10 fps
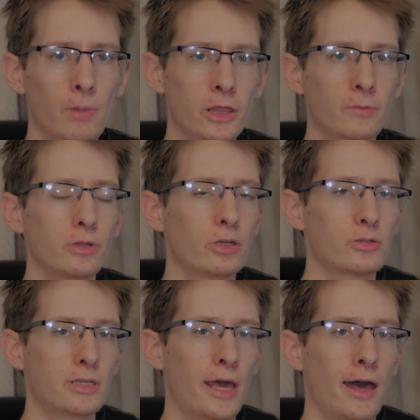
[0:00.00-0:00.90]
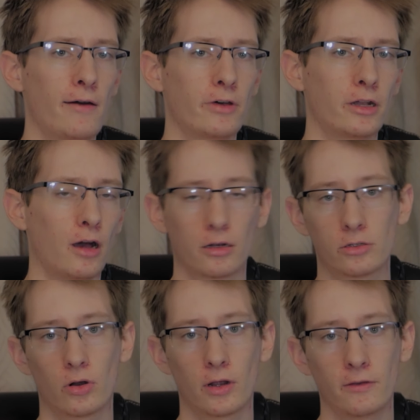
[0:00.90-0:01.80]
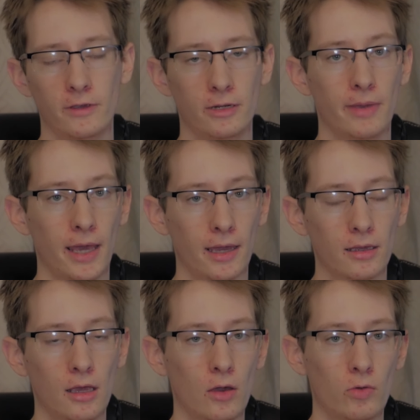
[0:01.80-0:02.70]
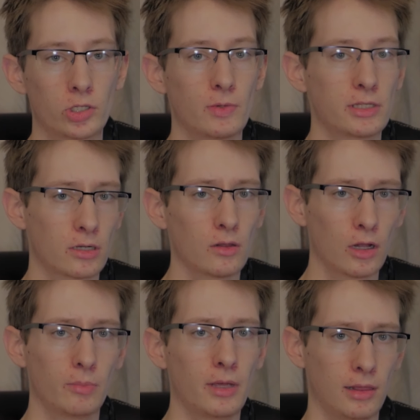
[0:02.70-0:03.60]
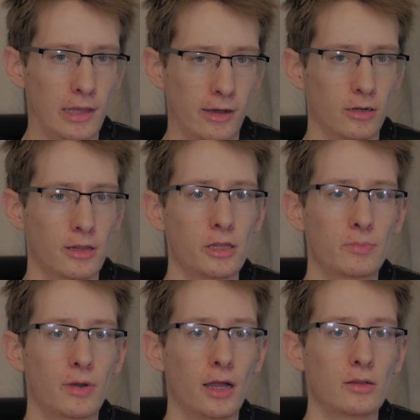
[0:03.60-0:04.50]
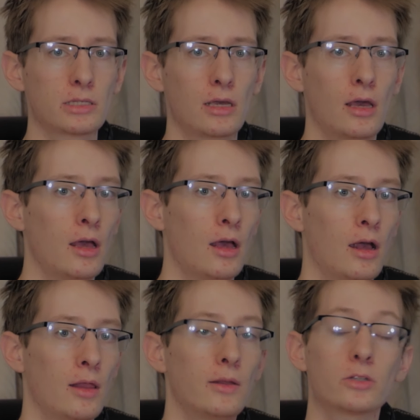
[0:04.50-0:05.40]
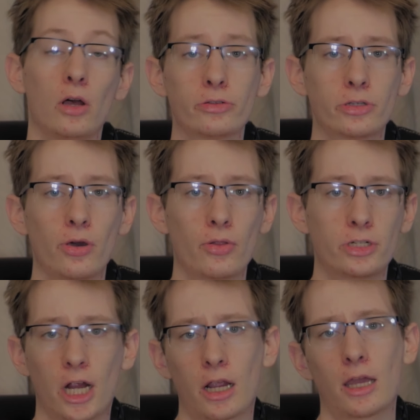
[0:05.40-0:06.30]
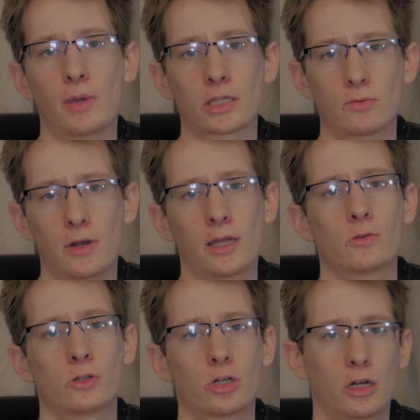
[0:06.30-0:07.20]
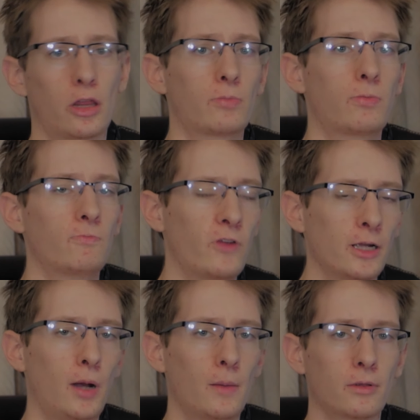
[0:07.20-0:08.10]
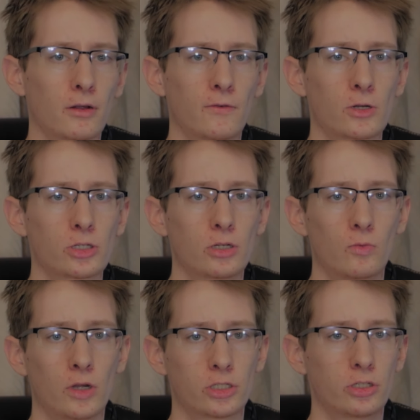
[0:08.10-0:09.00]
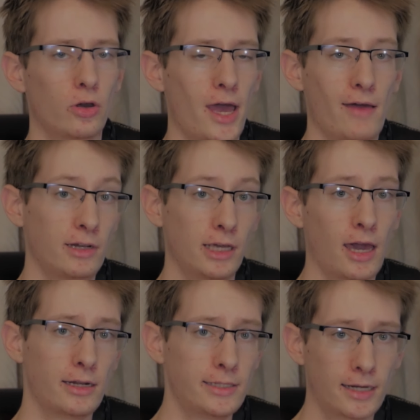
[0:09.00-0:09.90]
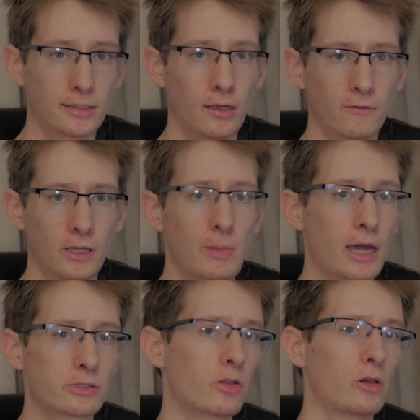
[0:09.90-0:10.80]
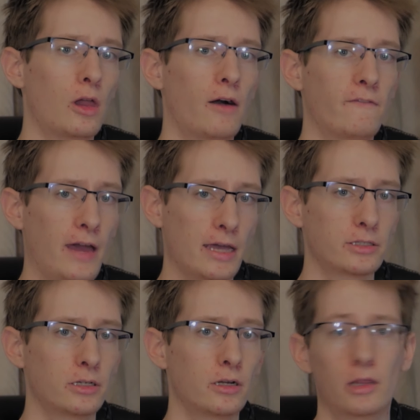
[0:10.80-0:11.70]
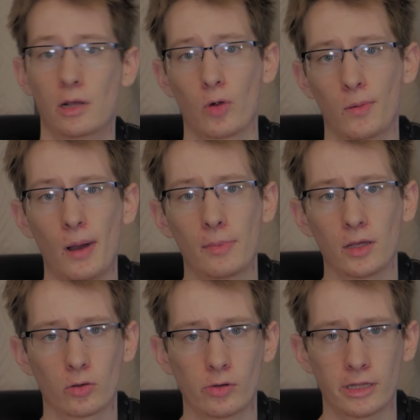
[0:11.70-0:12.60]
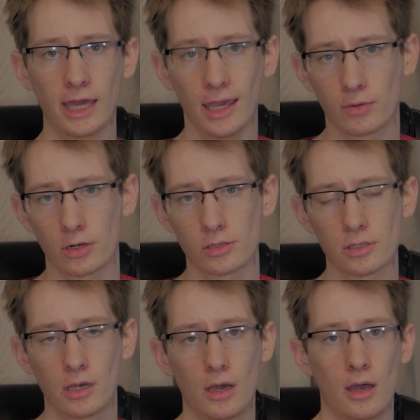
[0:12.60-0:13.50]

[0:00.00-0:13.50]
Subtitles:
but the Blues have an auditory feedback, which means they're a little bit louder than the Browns. There's also the Cherry MX Reds, which are another very popular version, which don't have any kind of tactile feedback, so they're a lot faster. They're more popular with gamers,